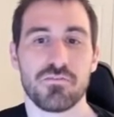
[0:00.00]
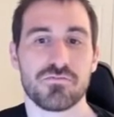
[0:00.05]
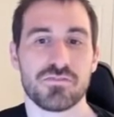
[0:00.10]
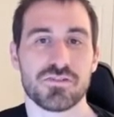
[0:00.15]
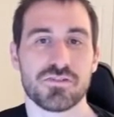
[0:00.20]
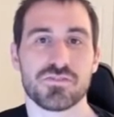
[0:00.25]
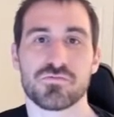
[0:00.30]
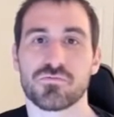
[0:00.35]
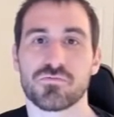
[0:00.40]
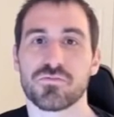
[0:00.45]

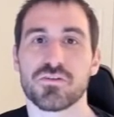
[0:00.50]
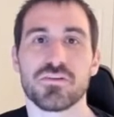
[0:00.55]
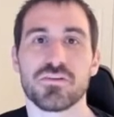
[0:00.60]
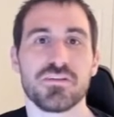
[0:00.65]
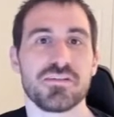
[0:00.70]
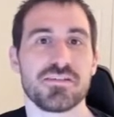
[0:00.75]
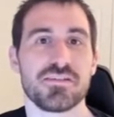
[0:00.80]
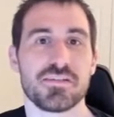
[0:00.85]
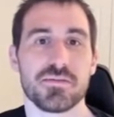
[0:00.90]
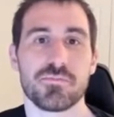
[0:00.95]
just
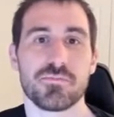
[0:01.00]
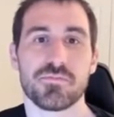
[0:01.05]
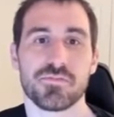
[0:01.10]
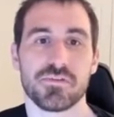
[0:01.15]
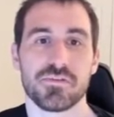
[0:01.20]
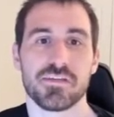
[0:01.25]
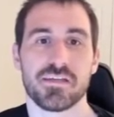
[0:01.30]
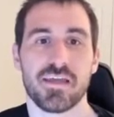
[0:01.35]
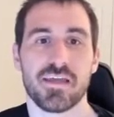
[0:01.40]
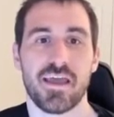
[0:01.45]
really
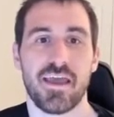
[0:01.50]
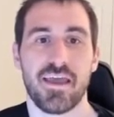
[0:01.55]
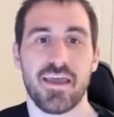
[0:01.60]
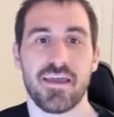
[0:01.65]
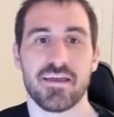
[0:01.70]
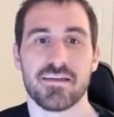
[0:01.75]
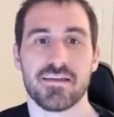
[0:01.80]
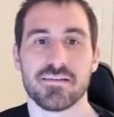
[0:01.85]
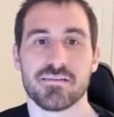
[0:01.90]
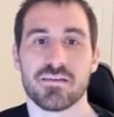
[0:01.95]
simply,
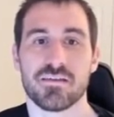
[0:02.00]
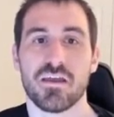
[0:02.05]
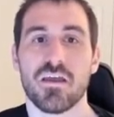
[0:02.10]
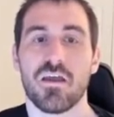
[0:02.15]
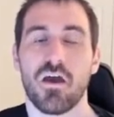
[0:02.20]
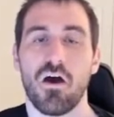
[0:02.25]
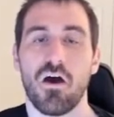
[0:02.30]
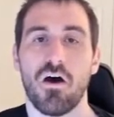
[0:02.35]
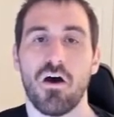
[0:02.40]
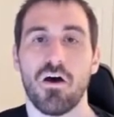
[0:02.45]
and
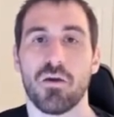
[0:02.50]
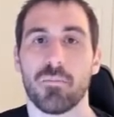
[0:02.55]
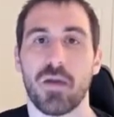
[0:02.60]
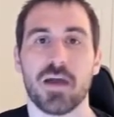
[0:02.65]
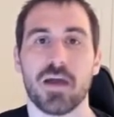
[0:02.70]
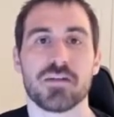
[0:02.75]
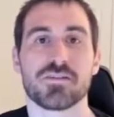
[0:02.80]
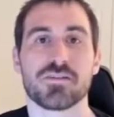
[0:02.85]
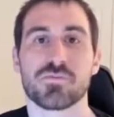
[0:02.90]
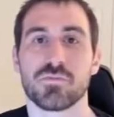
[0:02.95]

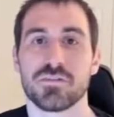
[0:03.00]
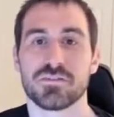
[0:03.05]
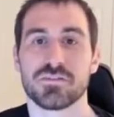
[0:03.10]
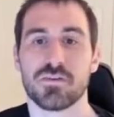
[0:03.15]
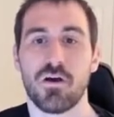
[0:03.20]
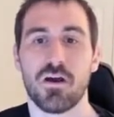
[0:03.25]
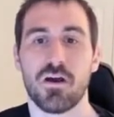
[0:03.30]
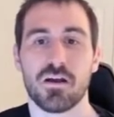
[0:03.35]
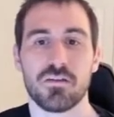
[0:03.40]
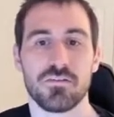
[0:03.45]
I just want to
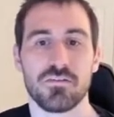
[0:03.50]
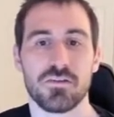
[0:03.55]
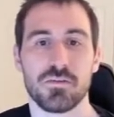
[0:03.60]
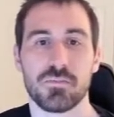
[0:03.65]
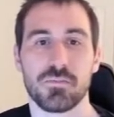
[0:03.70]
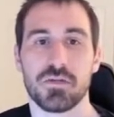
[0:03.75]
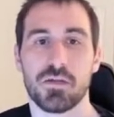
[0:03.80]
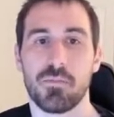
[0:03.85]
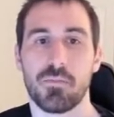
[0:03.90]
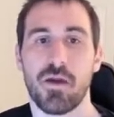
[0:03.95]
talk a little
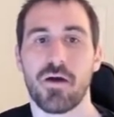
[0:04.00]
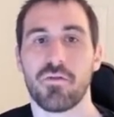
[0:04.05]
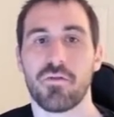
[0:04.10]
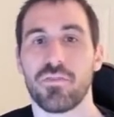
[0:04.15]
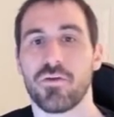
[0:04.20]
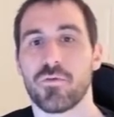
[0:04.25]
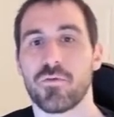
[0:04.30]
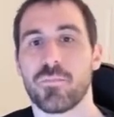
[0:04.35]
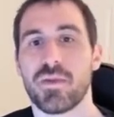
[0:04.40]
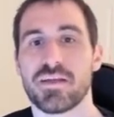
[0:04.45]
bit about
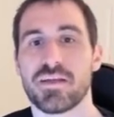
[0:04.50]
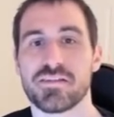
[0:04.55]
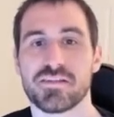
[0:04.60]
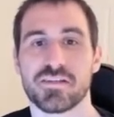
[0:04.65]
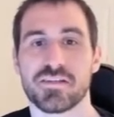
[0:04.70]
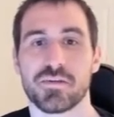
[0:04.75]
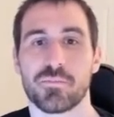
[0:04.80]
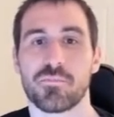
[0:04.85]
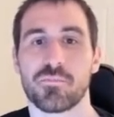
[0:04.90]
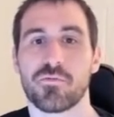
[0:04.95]
their
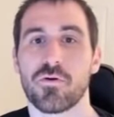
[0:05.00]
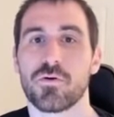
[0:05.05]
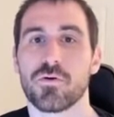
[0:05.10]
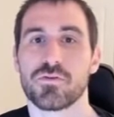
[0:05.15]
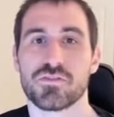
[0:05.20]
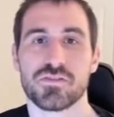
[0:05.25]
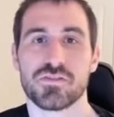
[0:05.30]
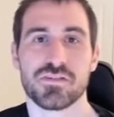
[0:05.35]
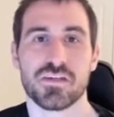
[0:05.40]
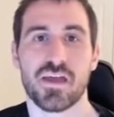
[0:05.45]
basic
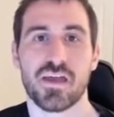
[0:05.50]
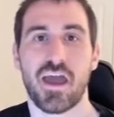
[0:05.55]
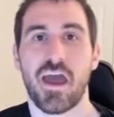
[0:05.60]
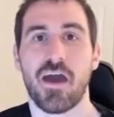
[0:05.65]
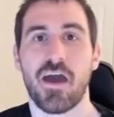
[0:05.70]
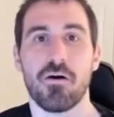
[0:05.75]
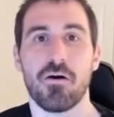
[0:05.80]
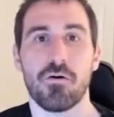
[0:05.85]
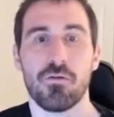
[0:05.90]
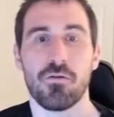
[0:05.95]
approach to
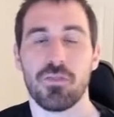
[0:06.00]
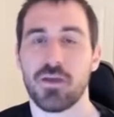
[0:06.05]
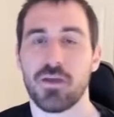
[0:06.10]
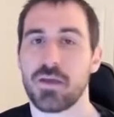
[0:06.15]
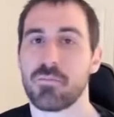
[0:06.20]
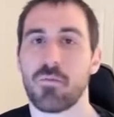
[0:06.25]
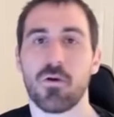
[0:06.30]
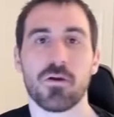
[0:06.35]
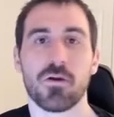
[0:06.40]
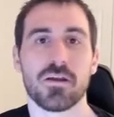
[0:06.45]
how they
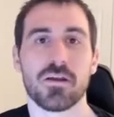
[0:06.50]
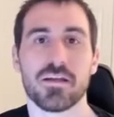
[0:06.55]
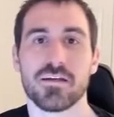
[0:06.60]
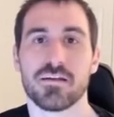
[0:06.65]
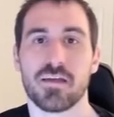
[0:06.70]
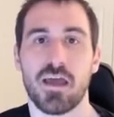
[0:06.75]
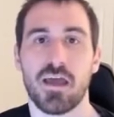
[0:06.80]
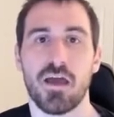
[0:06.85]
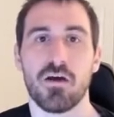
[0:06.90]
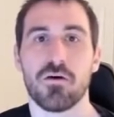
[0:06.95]
market
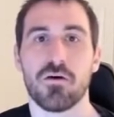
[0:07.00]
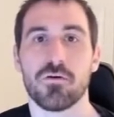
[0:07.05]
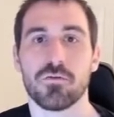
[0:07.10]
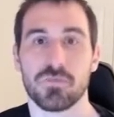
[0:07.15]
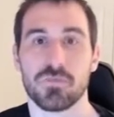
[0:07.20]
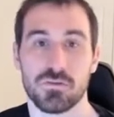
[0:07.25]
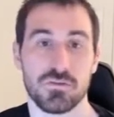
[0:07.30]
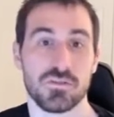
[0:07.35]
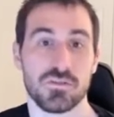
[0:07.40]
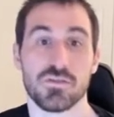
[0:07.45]
and how
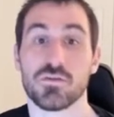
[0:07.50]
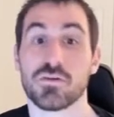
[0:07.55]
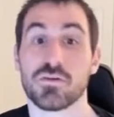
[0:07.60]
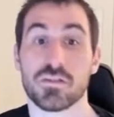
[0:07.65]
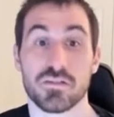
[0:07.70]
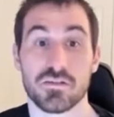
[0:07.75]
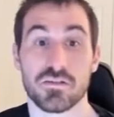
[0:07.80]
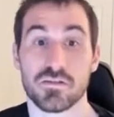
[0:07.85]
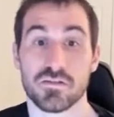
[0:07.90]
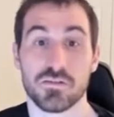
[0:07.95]
you
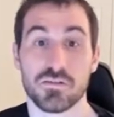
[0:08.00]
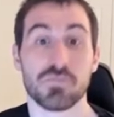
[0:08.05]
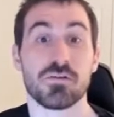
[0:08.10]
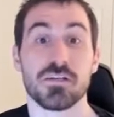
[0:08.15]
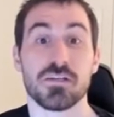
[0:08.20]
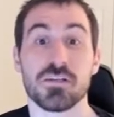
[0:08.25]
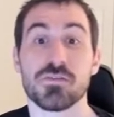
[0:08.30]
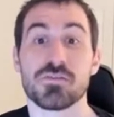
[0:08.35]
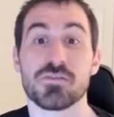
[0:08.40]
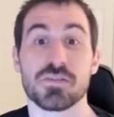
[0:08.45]
can
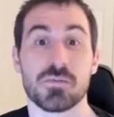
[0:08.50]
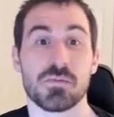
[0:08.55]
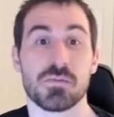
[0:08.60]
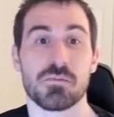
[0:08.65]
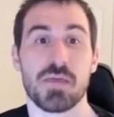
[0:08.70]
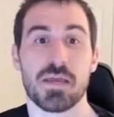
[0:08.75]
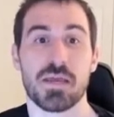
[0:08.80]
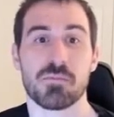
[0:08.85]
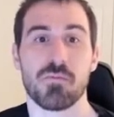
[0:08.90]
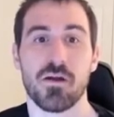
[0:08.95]
use them to
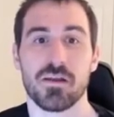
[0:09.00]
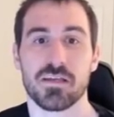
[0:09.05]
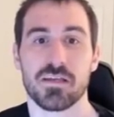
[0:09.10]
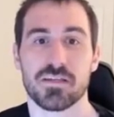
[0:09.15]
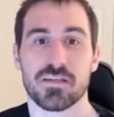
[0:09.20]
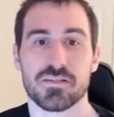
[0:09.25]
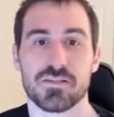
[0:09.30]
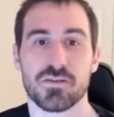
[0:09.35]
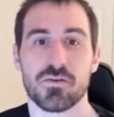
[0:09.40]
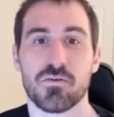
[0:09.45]
make money.
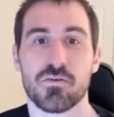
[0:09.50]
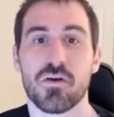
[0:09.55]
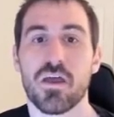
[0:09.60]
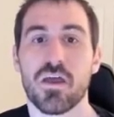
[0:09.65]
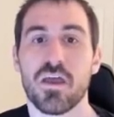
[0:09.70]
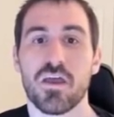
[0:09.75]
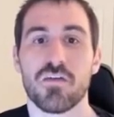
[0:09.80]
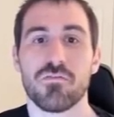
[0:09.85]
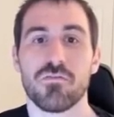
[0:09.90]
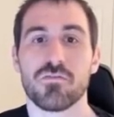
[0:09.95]
So
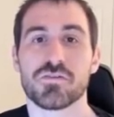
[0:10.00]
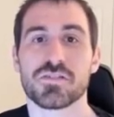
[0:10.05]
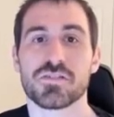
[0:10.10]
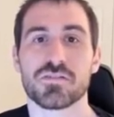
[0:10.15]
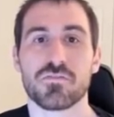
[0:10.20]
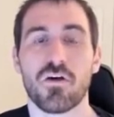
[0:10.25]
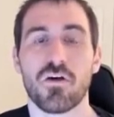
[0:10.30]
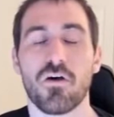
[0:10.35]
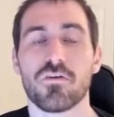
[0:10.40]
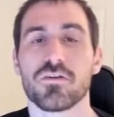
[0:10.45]
first
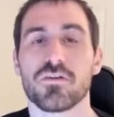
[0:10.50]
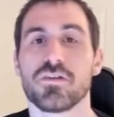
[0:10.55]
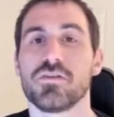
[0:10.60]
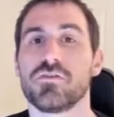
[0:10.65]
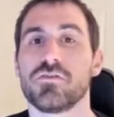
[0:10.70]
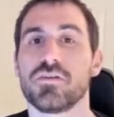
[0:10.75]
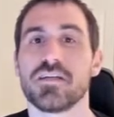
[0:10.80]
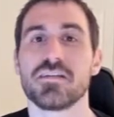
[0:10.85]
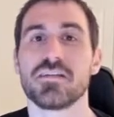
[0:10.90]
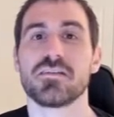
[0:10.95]
of all, you
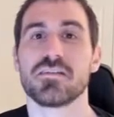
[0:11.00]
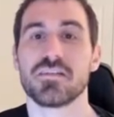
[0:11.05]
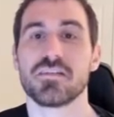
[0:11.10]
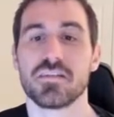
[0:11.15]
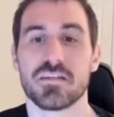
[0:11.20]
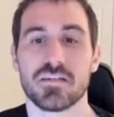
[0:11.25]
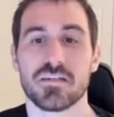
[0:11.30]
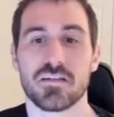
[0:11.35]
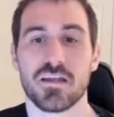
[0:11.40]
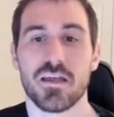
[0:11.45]
need
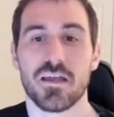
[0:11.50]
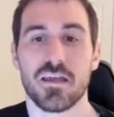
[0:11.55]
to